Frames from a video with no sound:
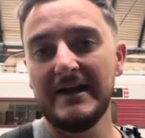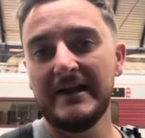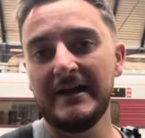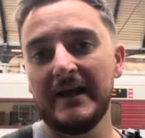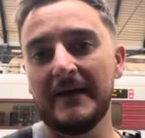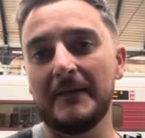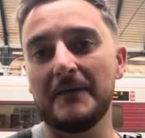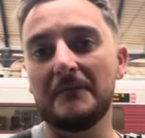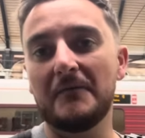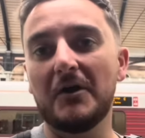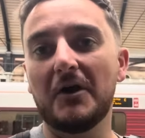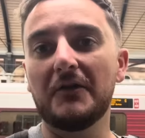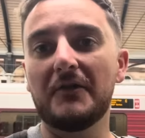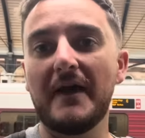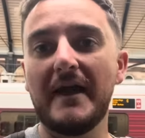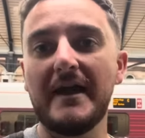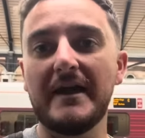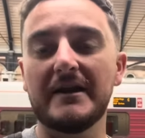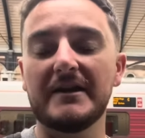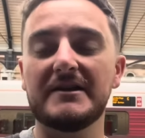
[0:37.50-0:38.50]
And then we are
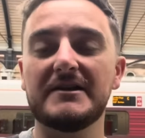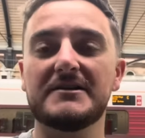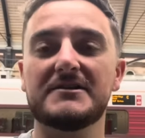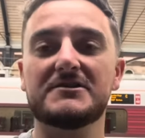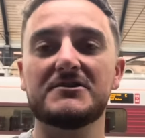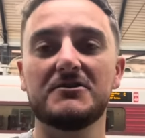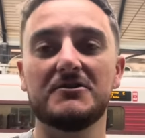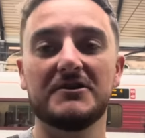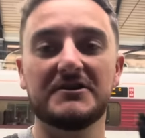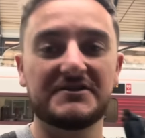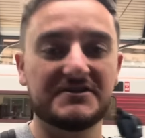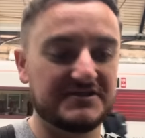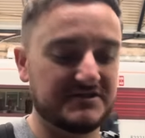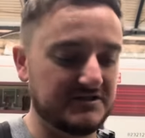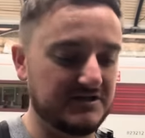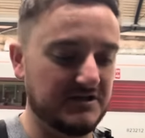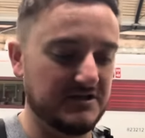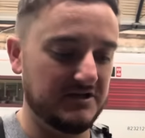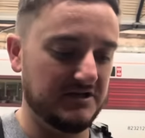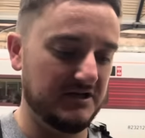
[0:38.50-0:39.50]
there, so
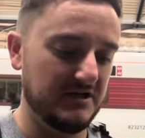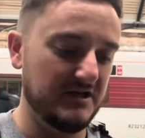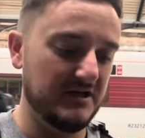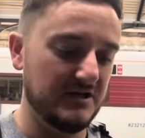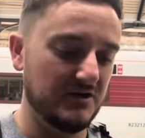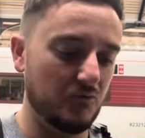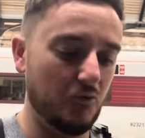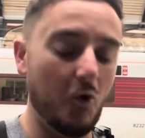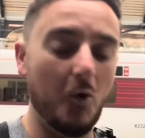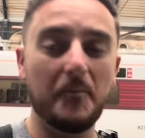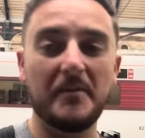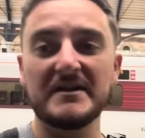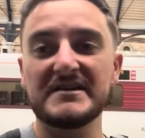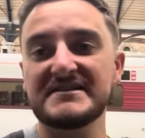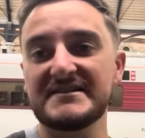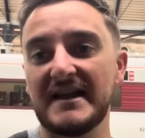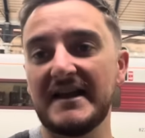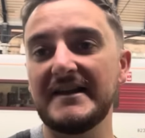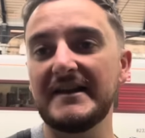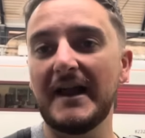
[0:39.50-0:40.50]
it's
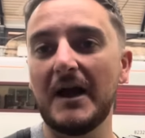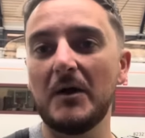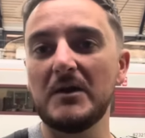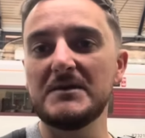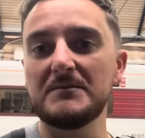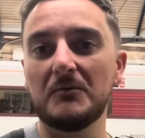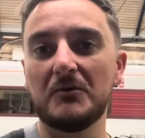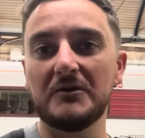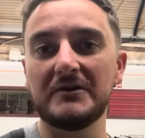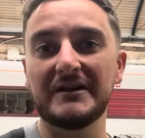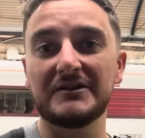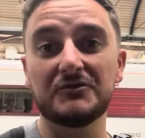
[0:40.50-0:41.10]
10:15 now in the morning.